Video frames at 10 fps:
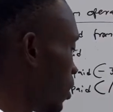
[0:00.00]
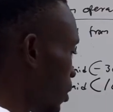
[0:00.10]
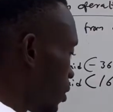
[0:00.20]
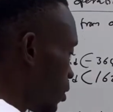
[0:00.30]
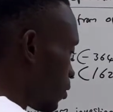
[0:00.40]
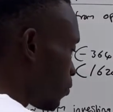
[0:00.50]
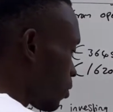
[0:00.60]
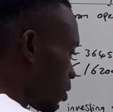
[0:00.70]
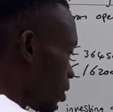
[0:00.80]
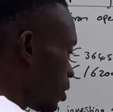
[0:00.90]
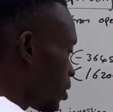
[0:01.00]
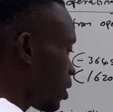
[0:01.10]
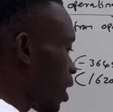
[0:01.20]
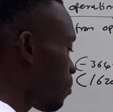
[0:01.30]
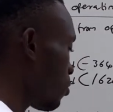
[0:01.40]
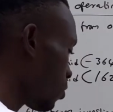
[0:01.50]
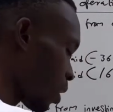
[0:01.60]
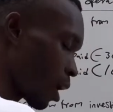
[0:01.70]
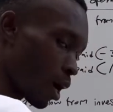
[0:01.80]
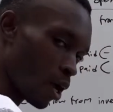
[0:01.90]
this is for retaining income
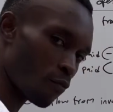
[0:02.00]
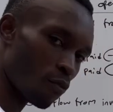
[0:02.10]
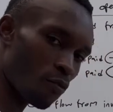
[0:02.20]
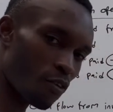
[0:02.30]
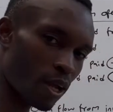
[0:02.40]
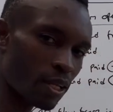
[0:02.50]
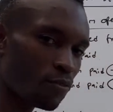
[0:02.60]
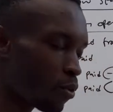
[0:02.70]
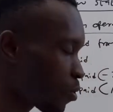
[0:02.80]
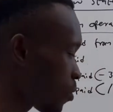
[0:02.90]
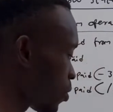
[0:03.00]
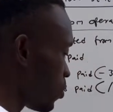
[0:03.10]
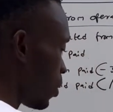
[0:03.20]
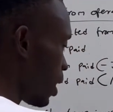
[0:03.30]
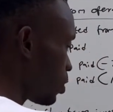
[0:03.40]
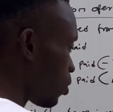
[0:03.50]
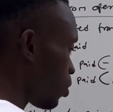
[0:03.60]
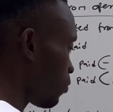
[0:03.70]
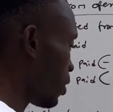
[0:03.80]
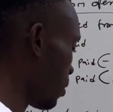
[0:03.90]
for cash flow you add all
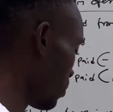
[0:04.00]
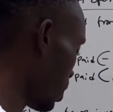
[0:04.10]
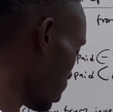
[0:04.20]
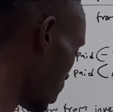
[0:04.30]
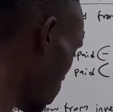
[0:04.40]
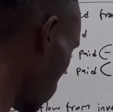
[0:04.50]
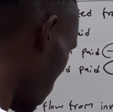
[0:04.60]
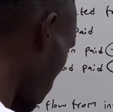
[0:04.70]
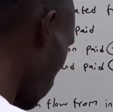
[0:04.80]
of them then it will give